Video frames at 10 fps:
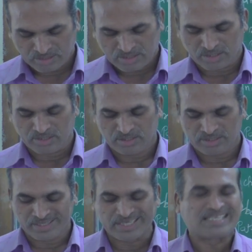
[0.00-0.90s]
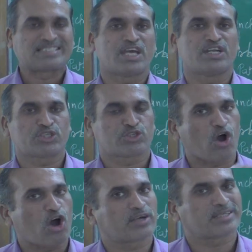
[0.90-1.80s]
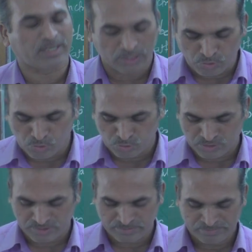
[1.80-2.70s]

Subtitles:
Recent short reviews